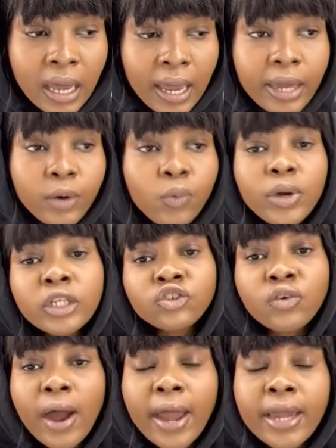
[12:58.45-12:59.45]
and we
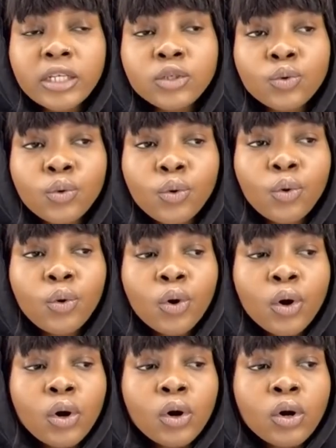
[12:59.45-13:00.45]
try to
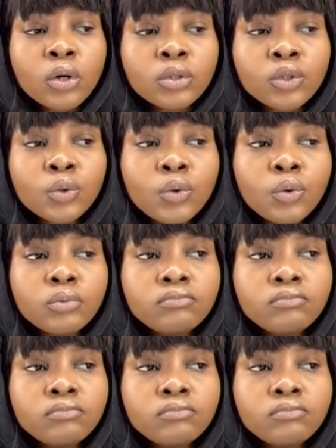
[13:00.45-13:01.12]
to